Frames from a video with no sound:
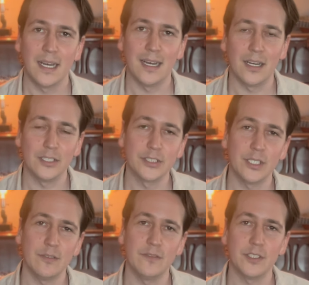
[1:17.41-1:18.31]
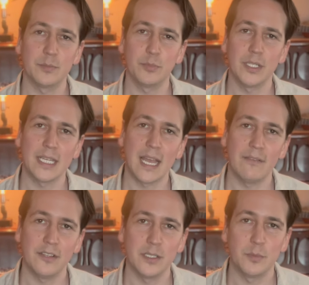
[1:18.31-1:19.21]
Also, it feels pretty
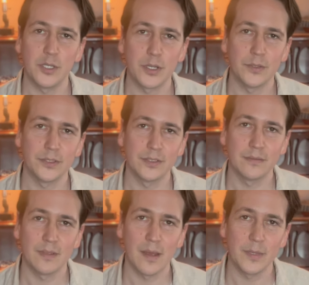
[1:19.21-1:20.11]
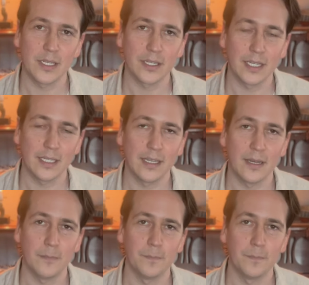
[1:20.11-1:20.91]
heavily produced. I'm hearing